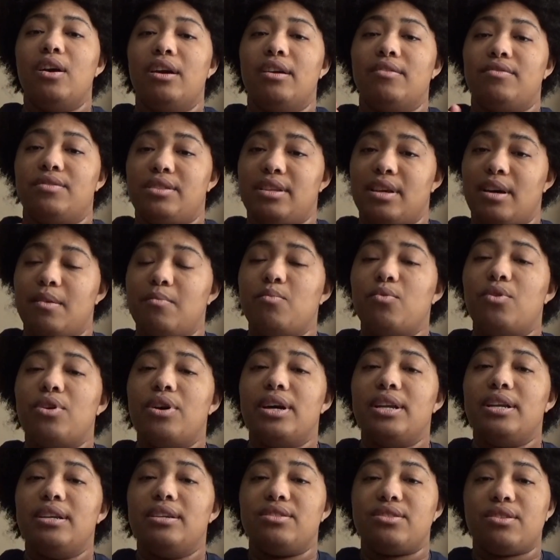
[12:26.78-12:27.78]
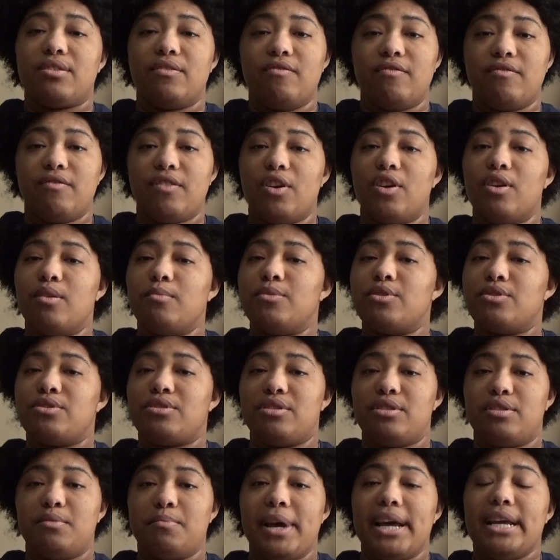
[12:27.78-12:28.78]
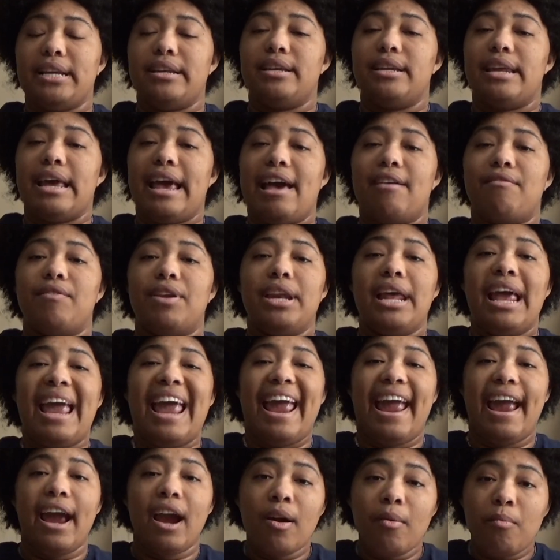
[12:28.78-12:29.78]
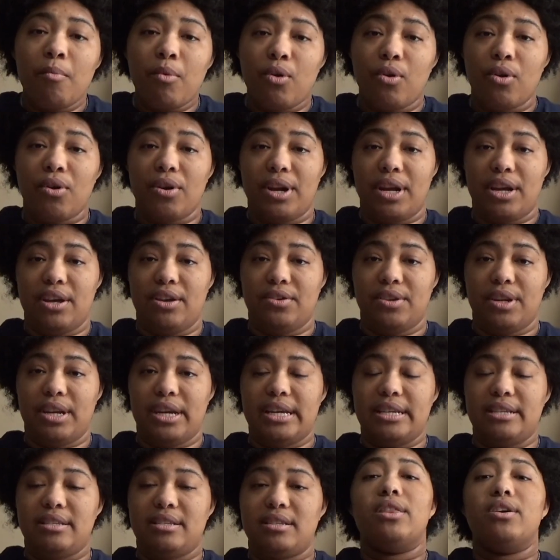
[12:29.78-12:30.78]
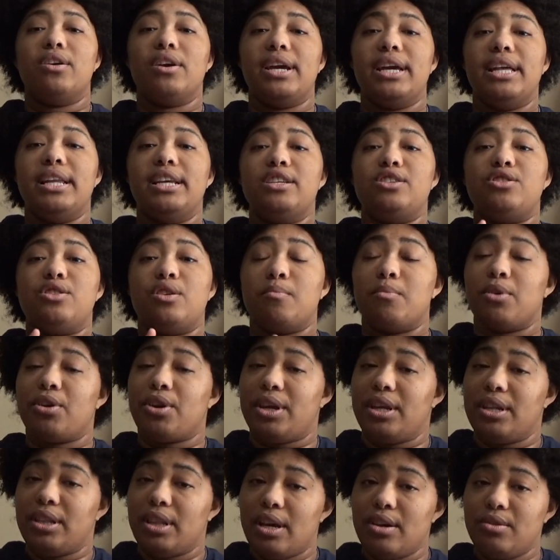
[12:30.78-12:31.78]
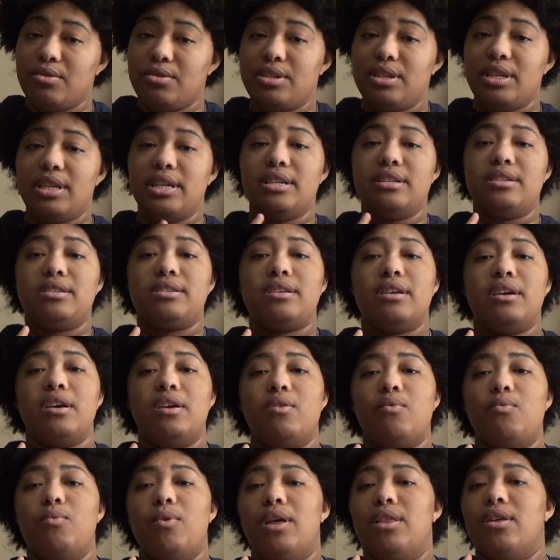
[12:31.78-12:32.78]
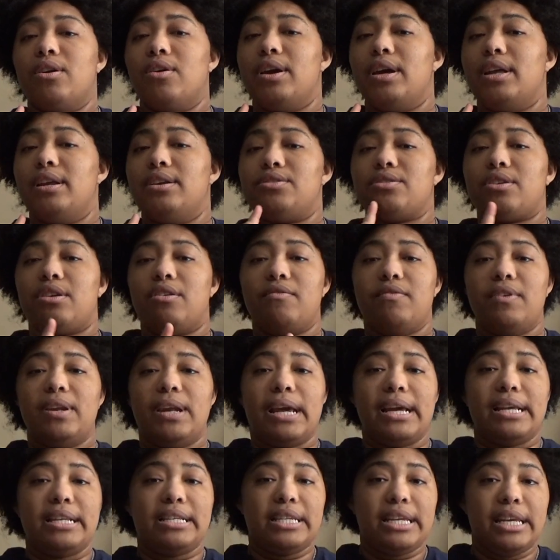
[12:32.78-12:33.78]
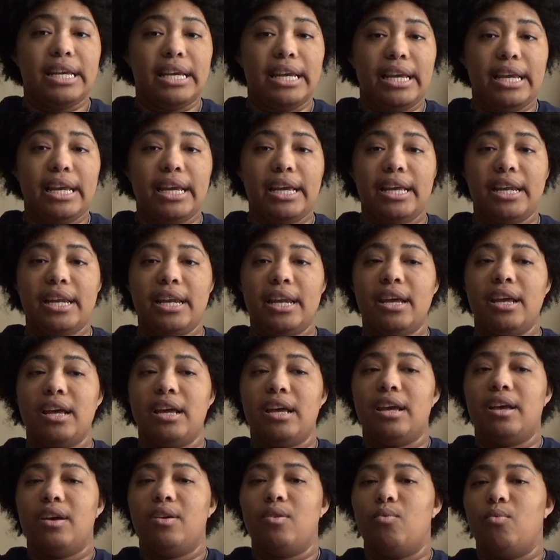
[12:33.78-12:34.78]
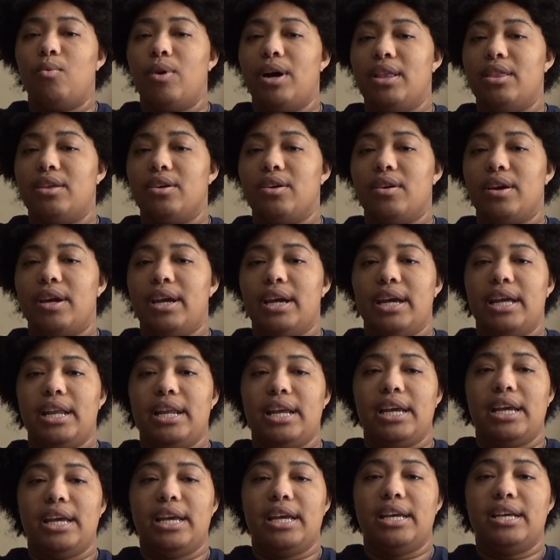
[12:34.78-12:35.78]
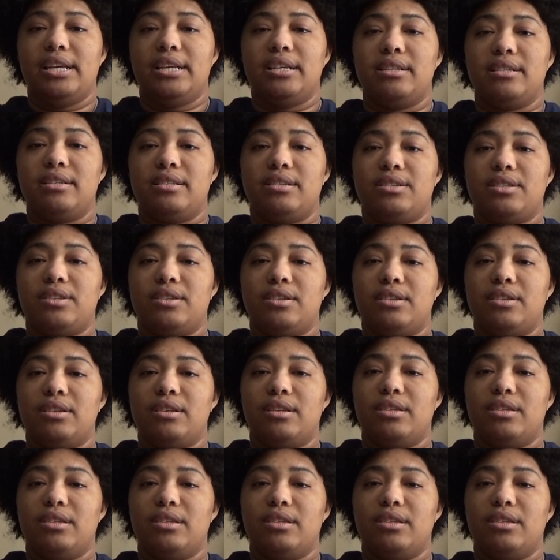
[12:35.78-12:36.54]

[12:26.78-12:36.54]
if someone is confirmed or suspected to have an airborne illness, whether it is tuberculosis, whether it is COVID-19, whether it is